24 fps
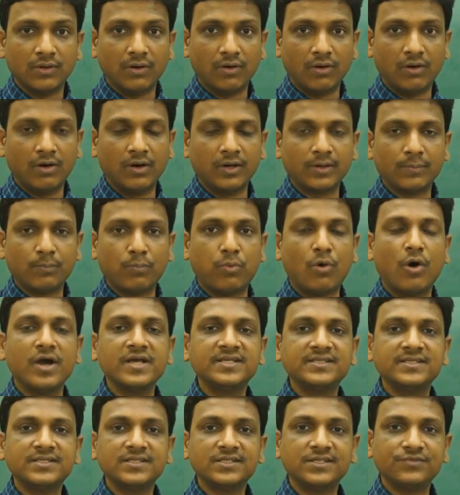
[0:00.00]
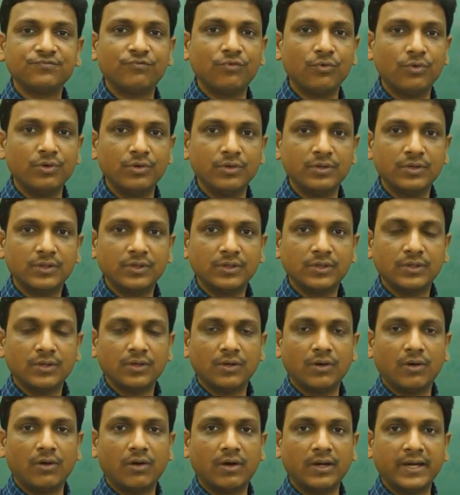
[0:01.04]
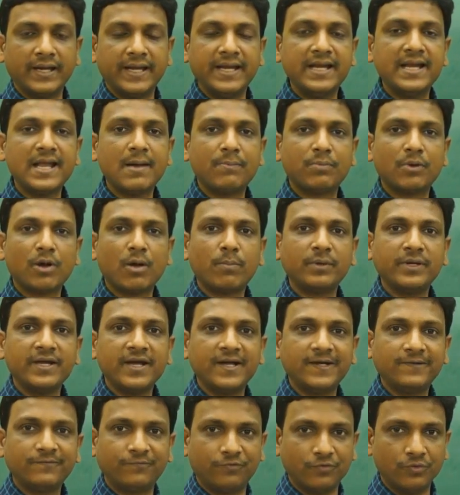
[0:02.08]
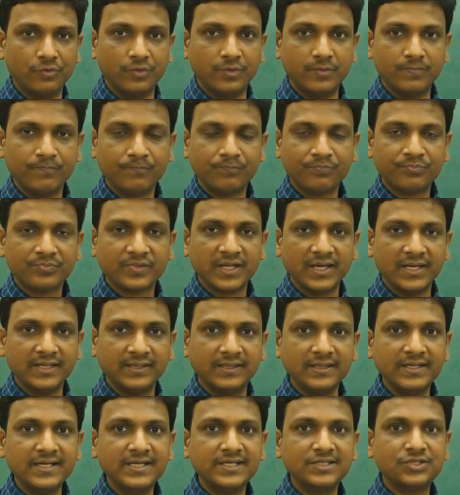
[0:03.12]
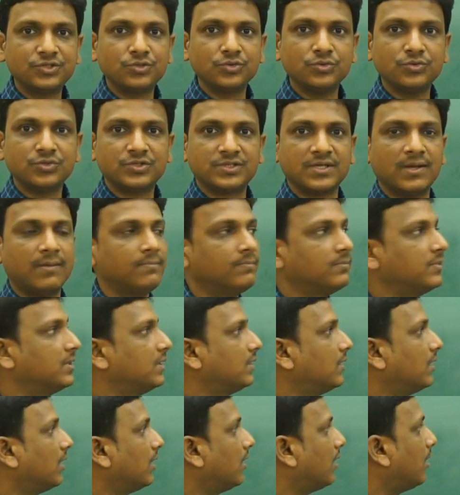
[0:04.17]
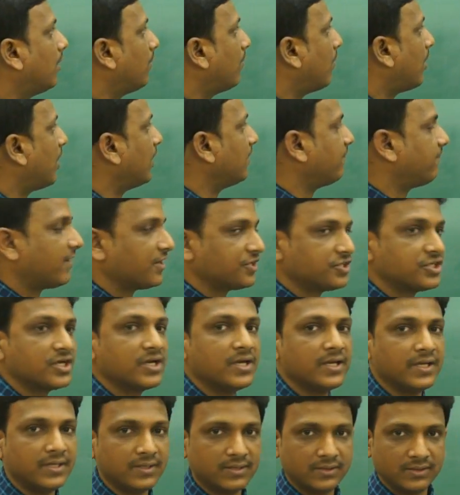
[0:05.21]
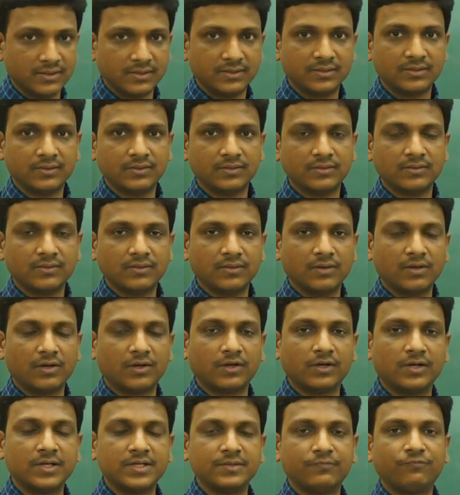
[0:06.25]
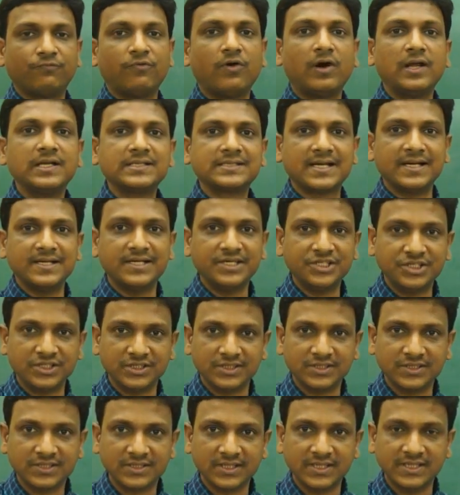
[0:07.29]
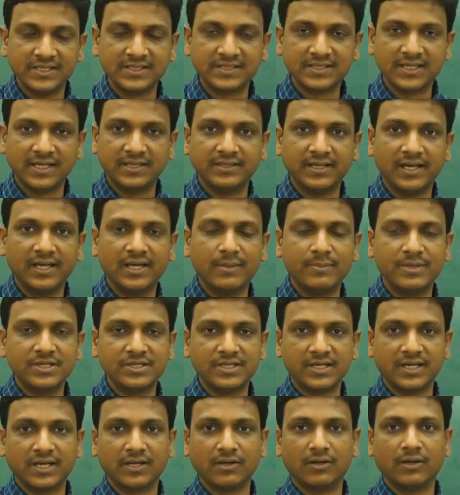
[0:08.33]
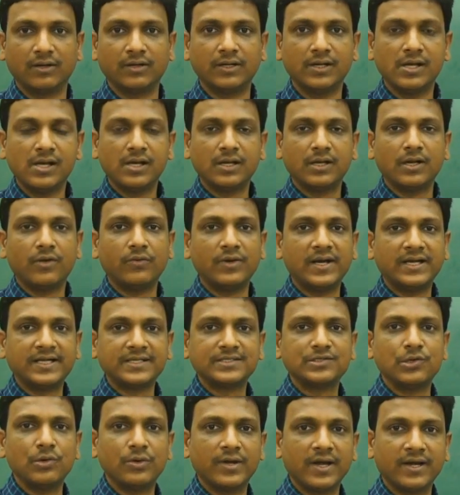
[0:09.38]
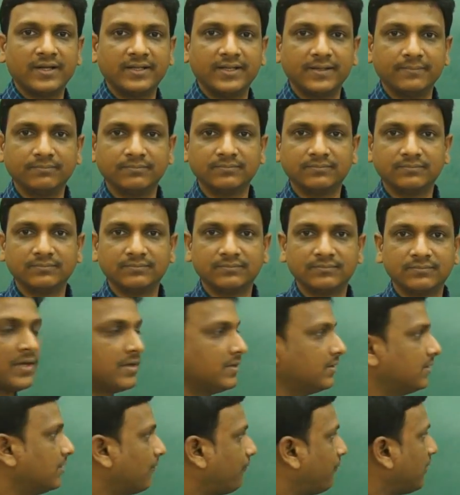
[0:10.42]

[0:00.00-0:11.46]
or poisonous food or inappropriate food, it leads to some malfunctioning or false conditions inside the elementary canal. Now let us look at them. The